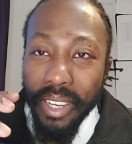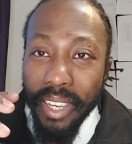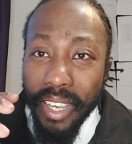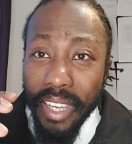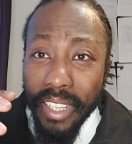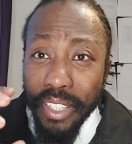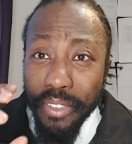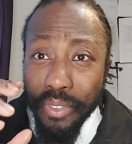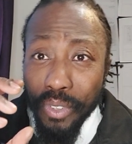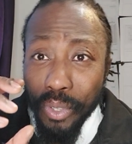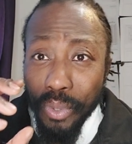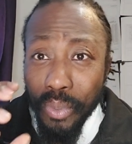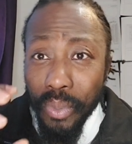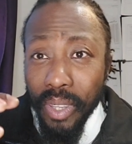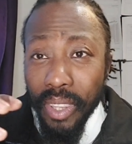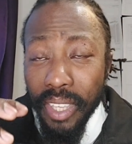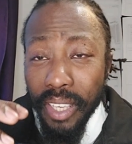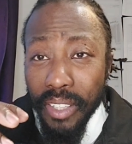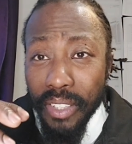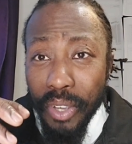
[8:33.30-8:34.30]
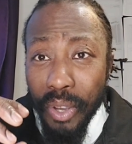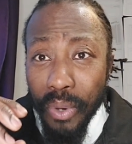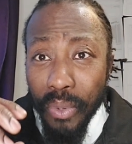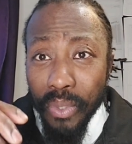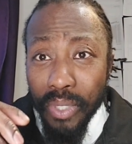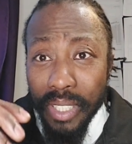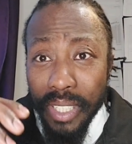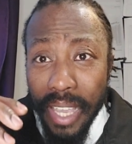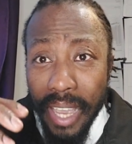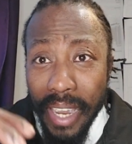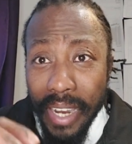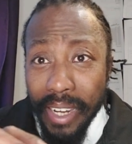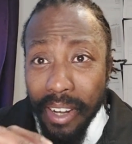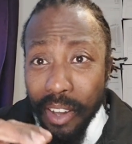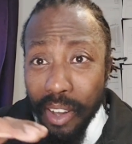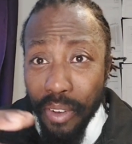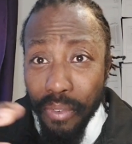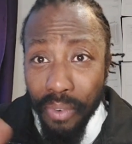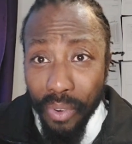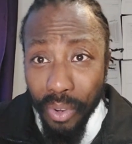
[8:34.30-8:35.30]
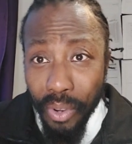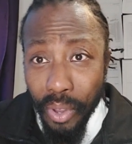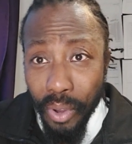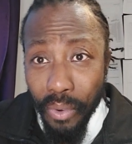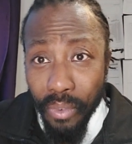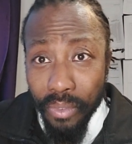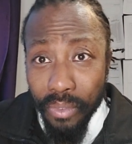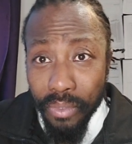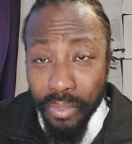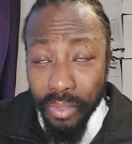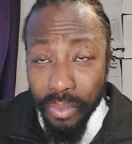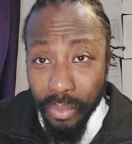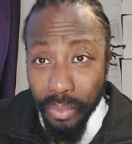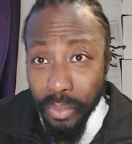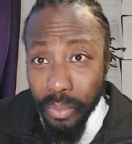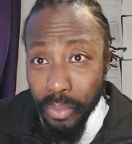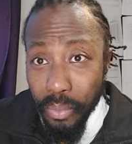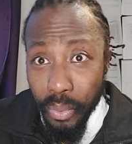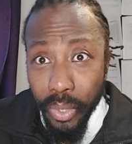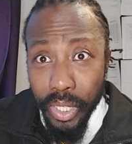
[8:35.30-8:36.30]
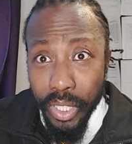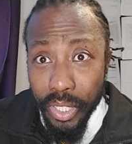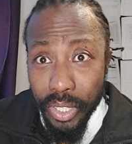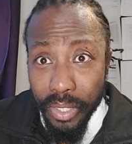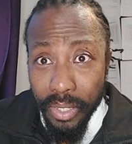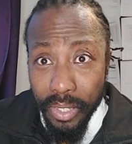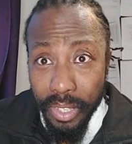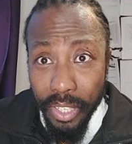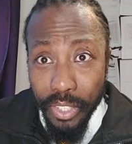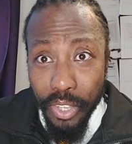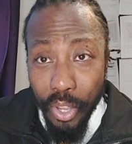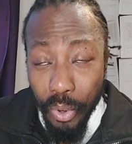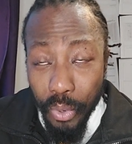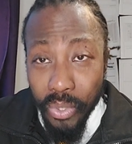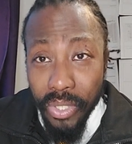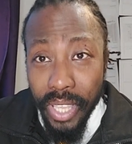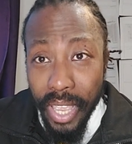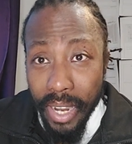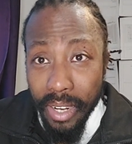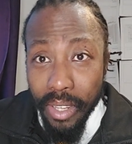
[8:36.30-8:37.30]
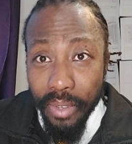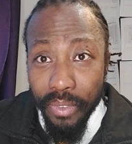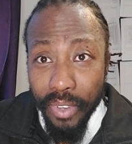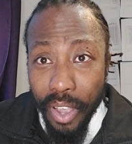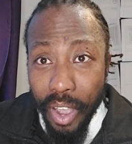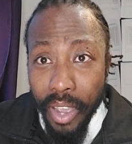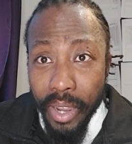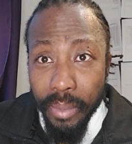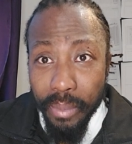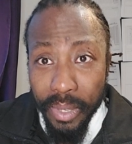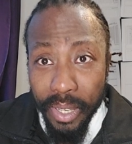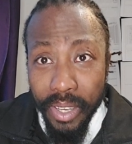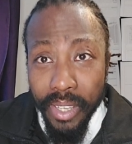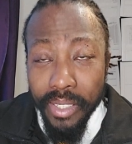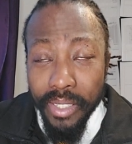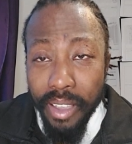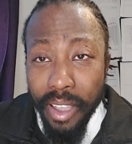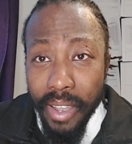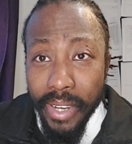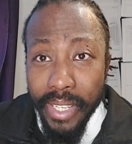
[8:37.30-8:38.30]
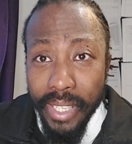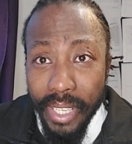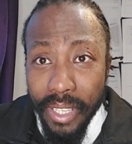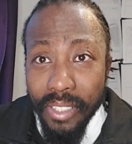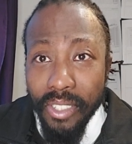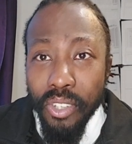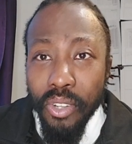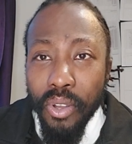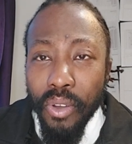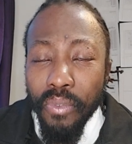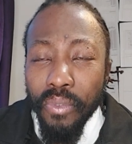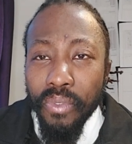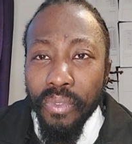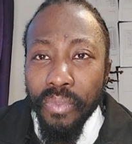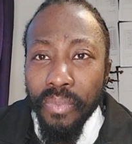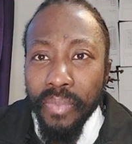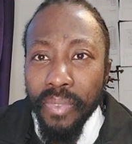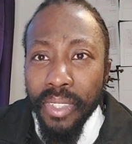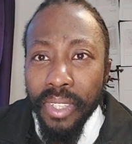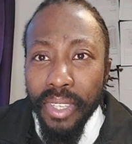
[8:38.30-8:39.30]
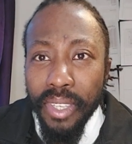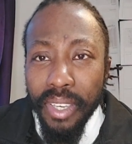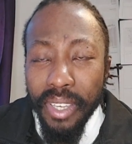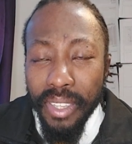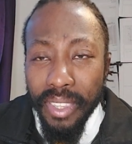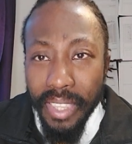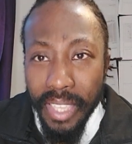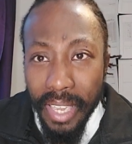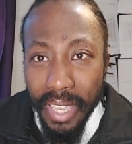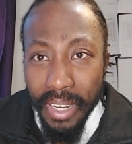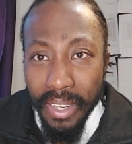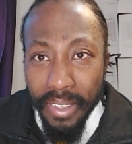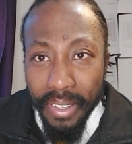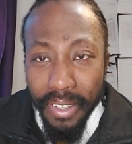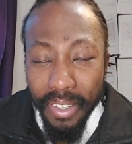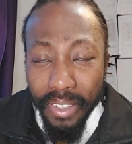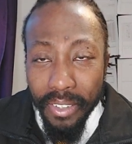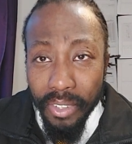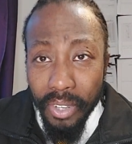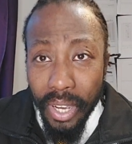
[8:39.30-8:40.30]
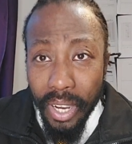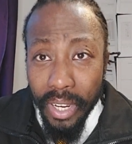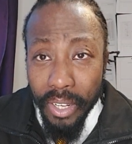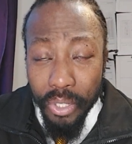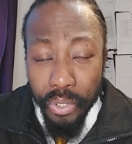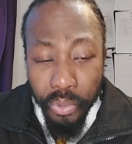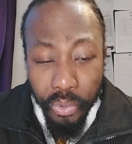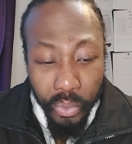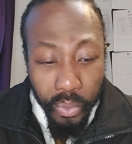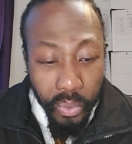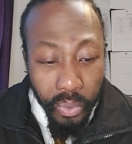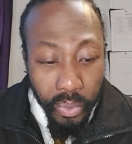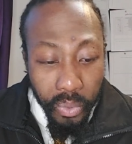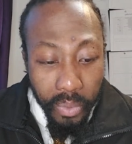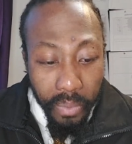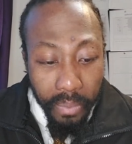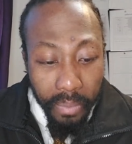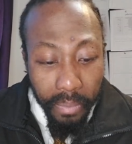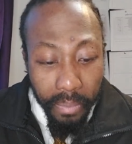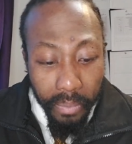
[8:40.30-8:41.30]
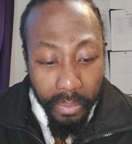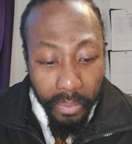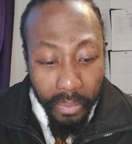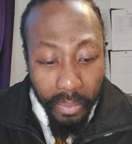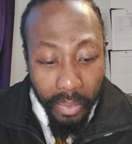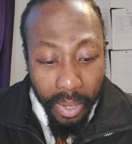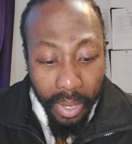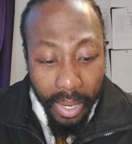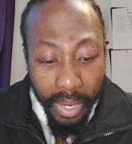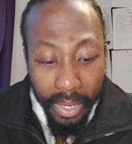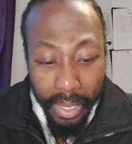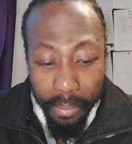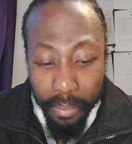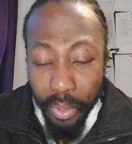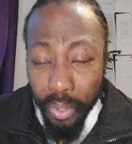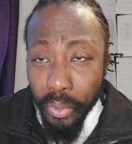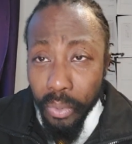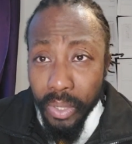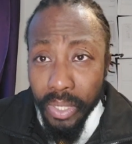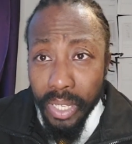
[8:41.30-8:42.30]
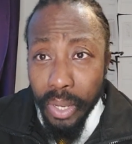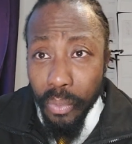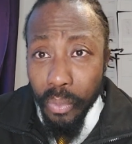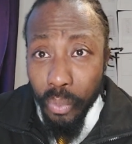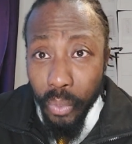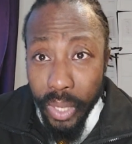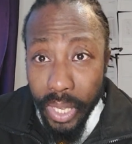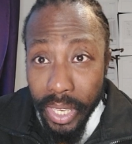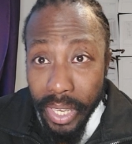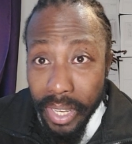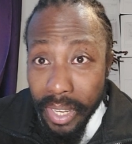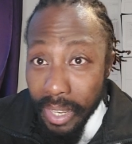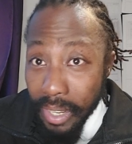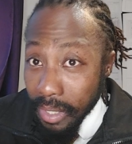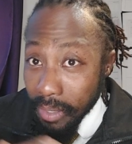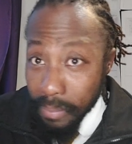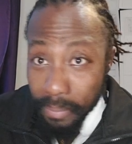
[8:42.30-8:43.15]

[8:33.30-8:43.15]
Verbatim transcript: And if you're doing things outside of love, which is outside of God because God is love, then are you a hypocrite? And we,